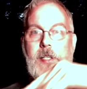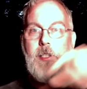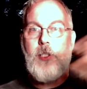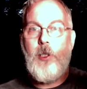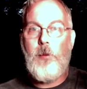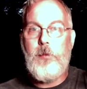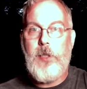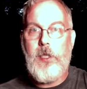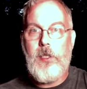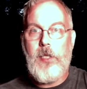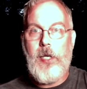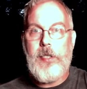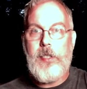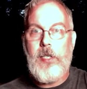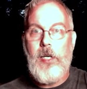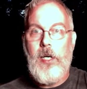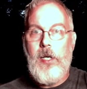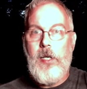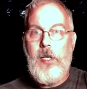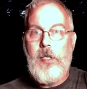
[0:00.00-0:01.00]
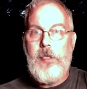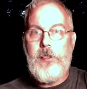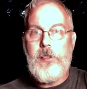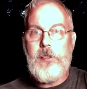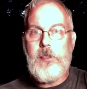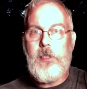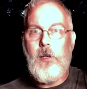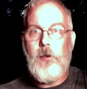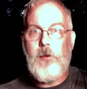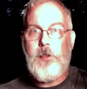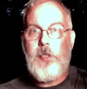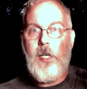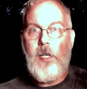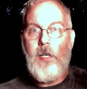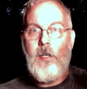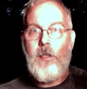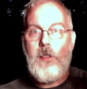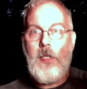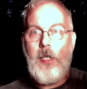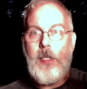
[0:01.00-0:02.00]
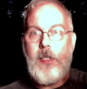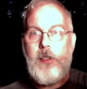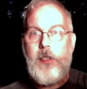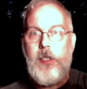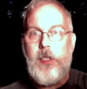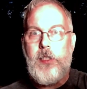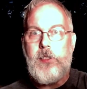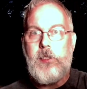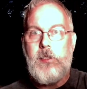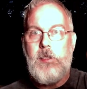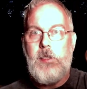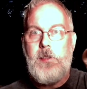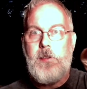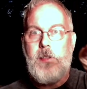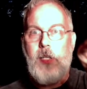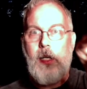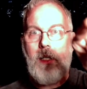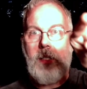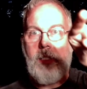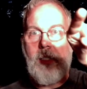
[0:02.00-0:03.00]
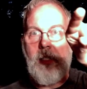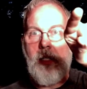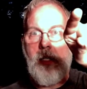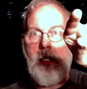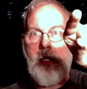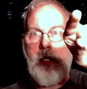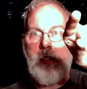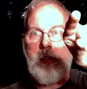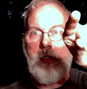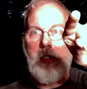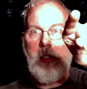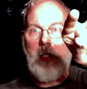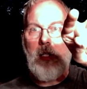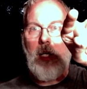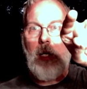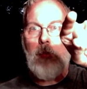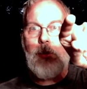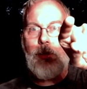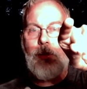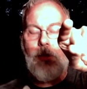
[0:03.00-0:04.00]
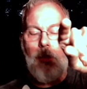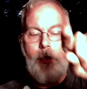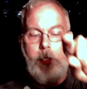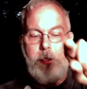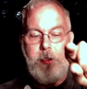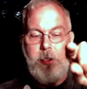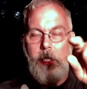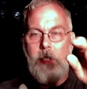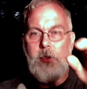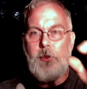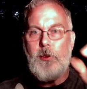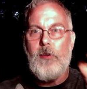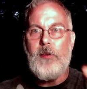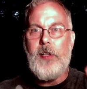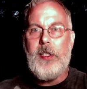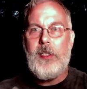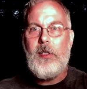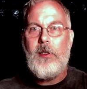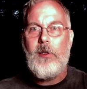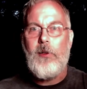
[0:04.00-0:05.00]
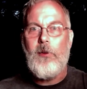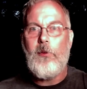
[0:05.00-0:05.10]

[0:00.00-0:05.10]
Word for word: It could be like you go down like this, and then you got like a, a, little upsurge, sort of like